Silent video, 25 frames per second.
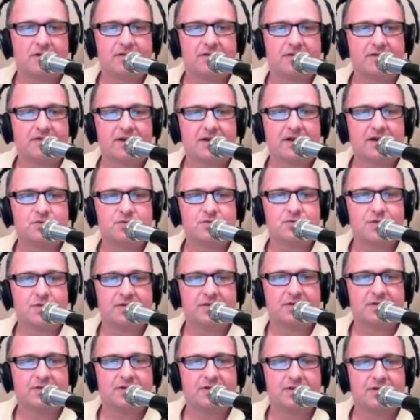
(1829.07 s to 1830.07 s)
schedule
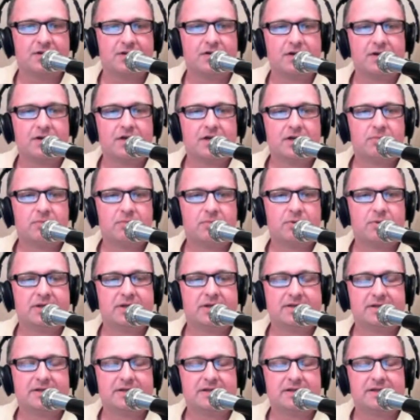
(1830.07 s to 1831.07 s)
this year,
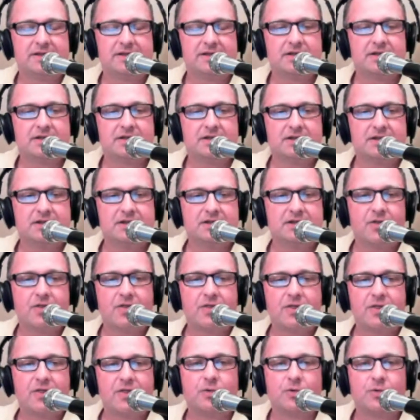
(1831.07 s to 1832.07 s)
but
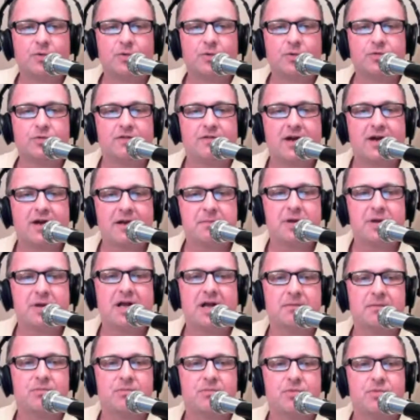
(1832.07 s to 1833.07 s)
those you've got to
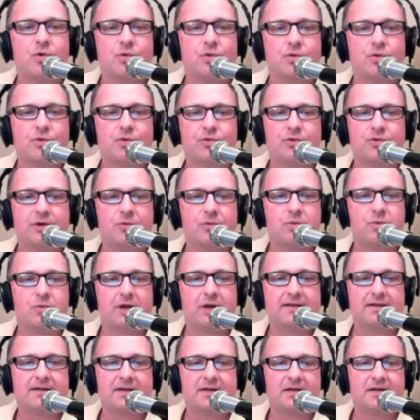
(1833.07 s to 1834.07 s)
pick up those 3
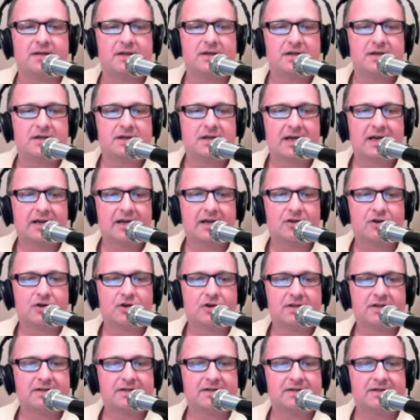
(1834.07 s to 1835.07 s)
wins and
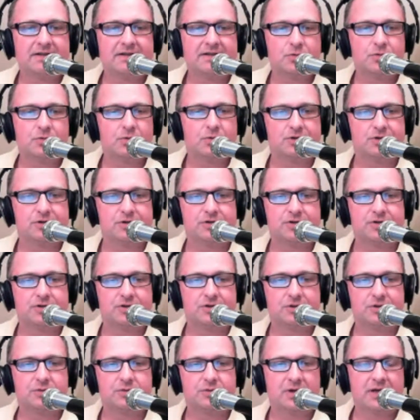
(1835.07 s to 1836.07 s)
look to steal 1 or
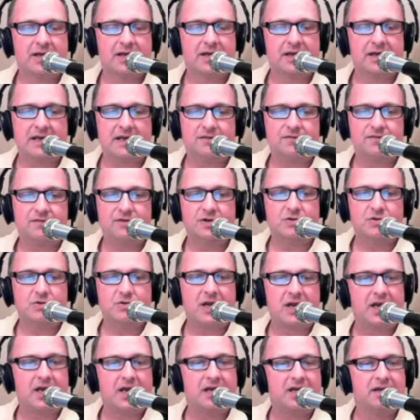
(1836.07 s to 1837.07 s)
2, and if you
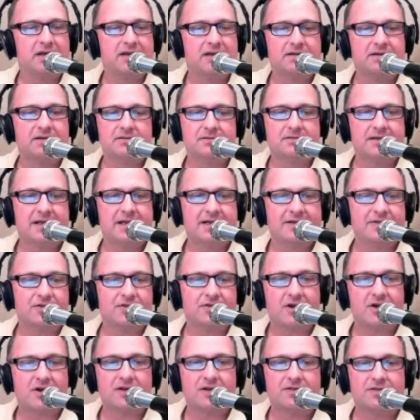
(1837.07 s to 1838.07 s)
can, that's
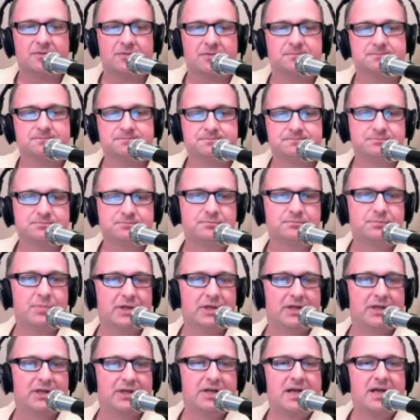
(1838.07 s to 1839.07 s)
awesome.
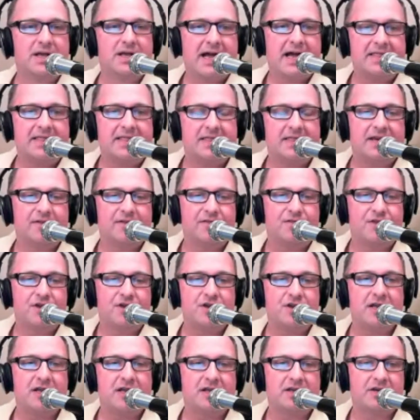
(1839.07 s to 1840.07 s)
But I think if you
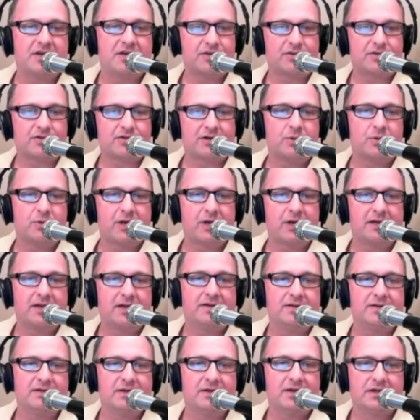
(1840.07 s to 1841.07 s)
can get to 3
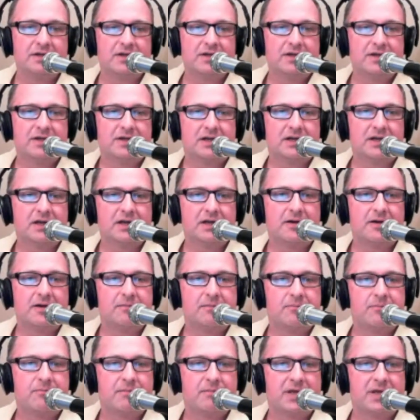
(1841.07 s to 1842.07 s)
wins,
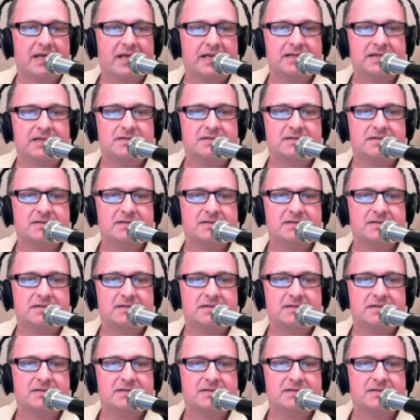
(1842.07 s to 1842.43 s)
and